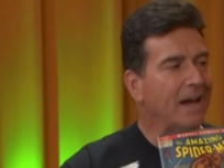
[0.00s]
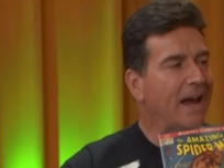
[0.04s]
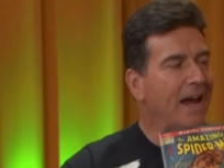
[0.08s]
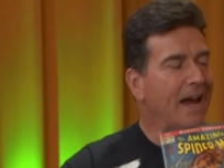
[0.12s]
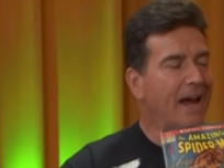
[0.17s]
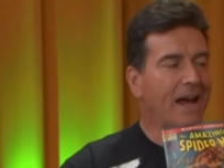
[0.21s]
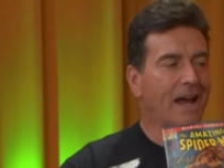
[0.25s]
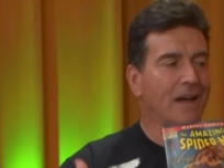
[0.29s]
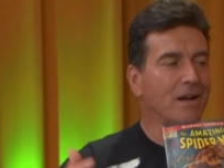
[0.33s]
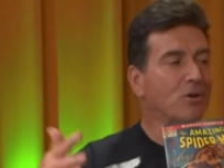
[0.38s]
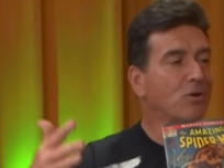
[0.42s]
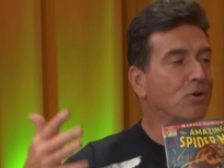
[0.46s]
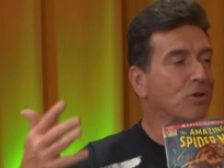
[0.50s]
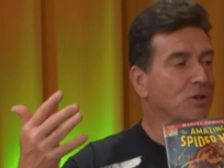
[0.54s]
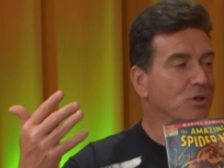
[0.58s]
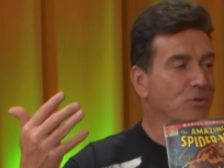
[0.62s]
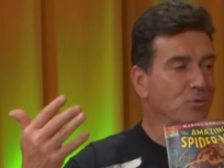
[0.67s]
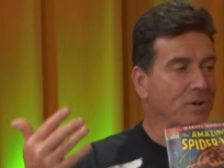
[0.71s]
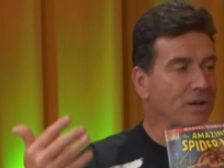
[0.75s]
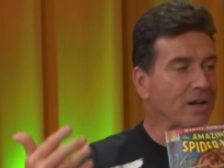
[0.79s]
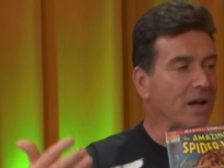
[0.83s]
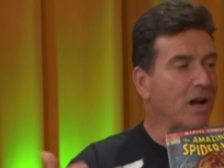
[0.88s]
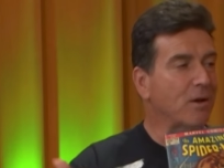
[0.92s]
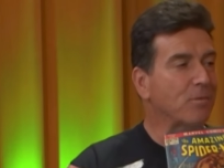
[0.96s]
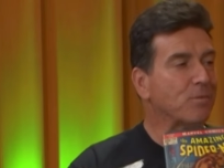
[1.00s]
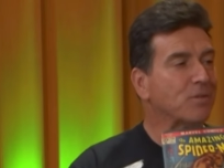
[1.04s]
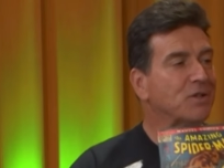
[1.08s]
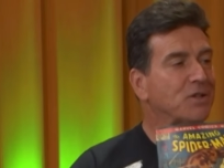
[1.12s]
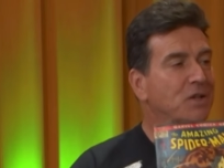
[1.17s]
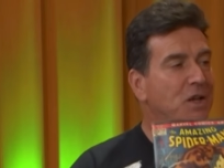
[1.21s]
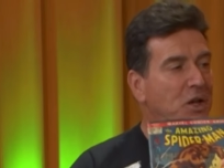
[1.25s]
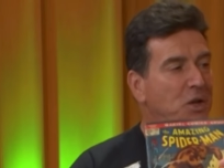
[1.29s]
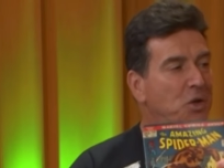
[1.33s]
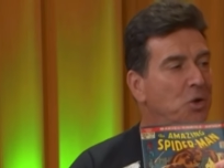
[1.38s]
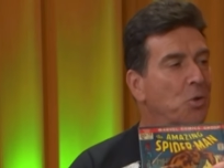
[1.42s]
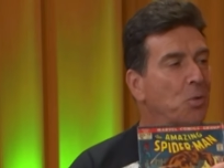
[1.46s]
And because he read comic books,
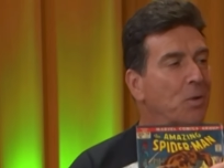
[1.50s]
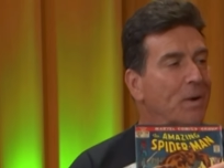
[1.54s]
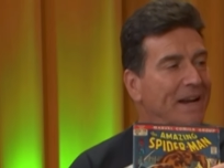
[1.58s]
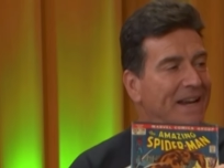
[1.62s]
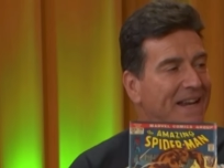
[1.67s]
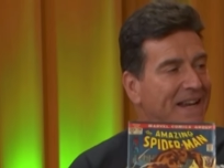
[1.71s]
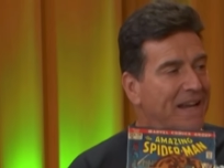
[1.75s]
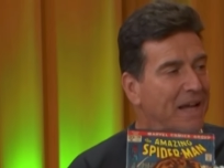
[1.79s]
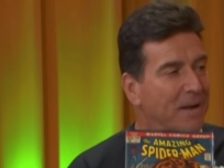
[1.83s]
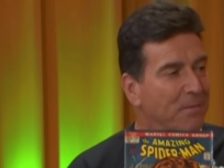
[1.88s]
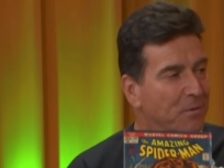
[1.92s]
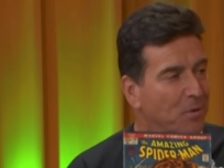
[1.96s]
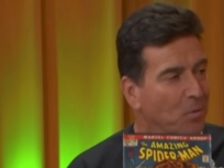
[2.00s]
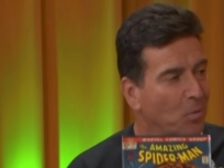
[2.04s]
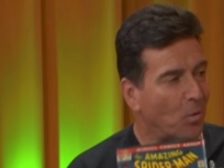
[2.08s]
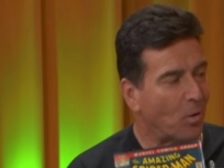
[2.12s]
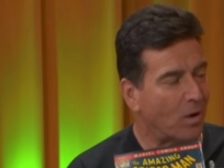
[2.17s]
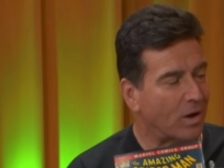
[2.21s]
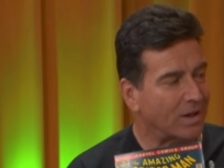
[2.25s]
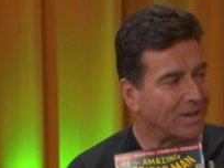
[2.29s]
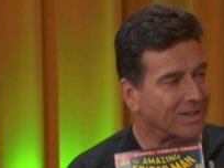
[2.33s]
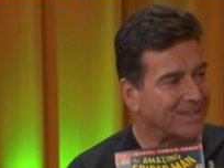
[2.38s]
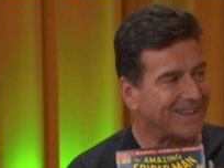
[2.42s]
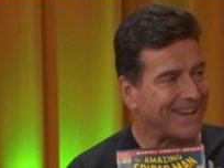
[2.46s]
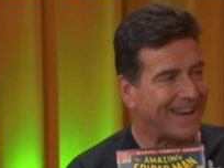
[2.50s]
he knew what a Gibbon was.